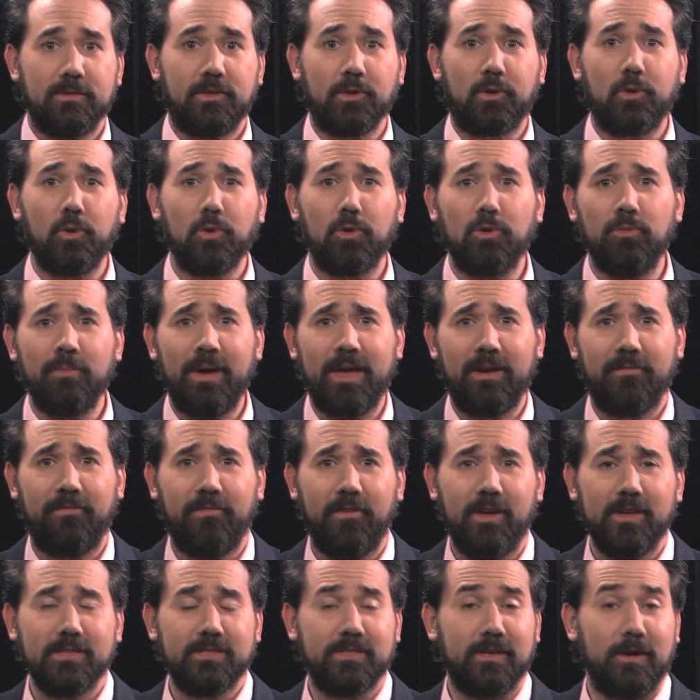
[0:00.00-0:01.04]
The Google
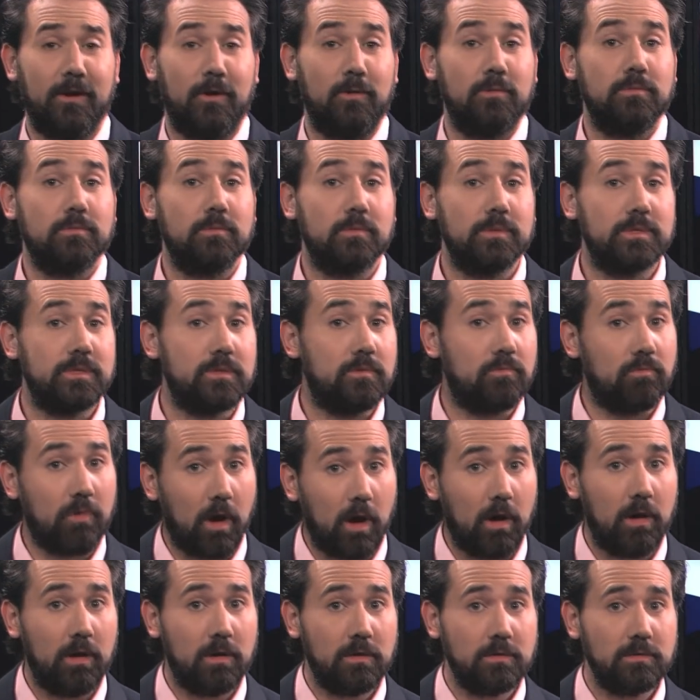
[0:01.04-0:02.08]
Manifesto, was it
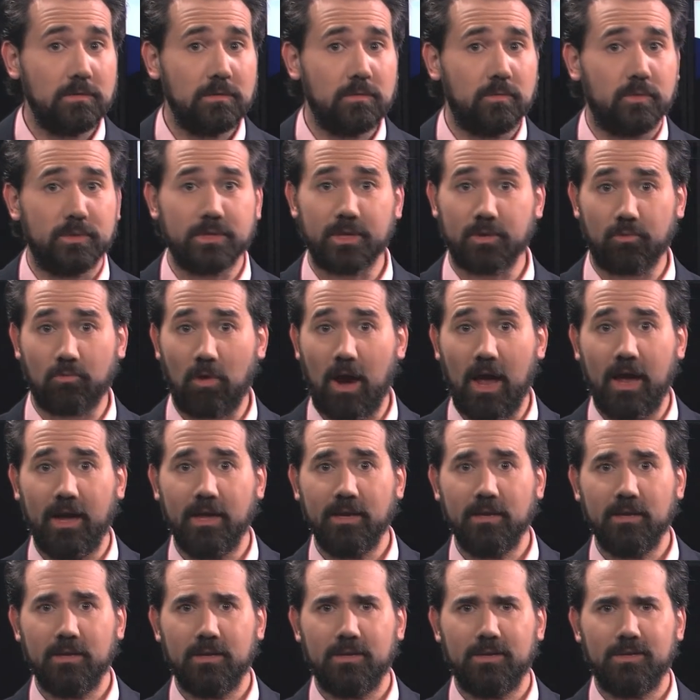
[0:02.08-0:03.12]
wrong? Was it
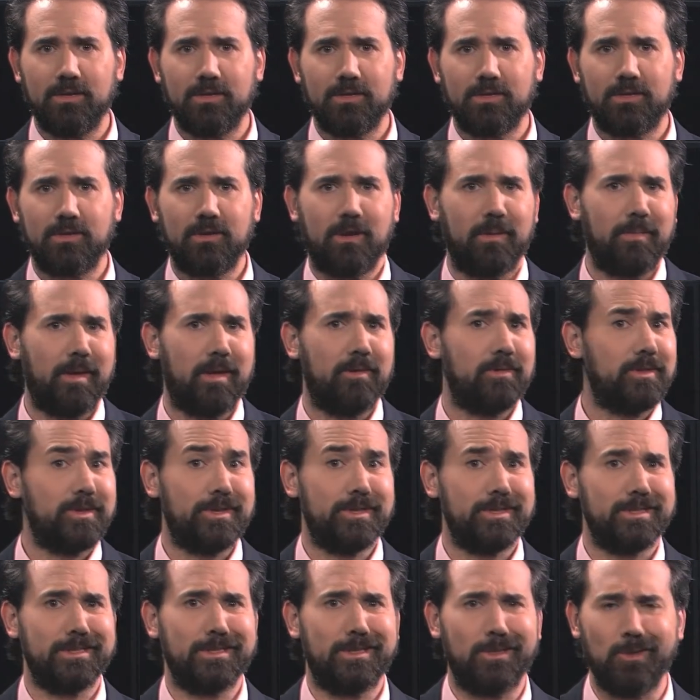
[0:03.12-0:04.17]
right? Shouldn't I be able to
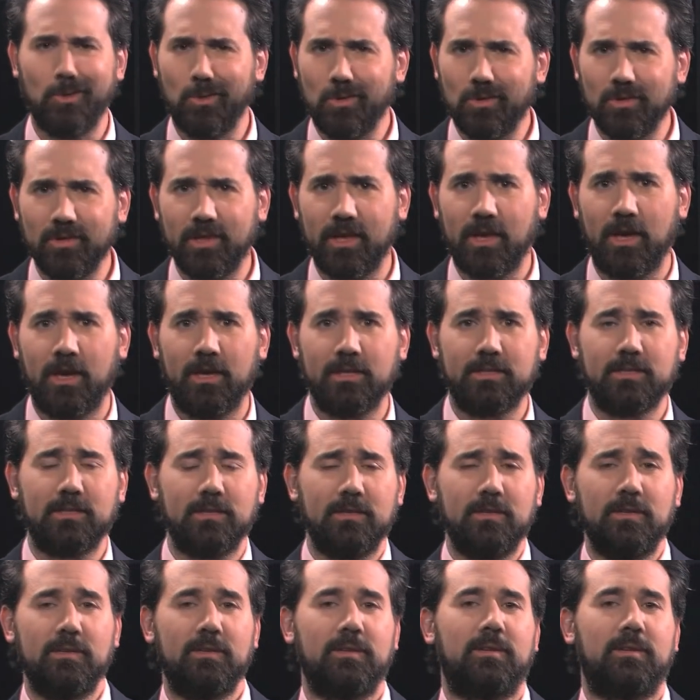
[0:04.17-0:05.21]
just Google the answer?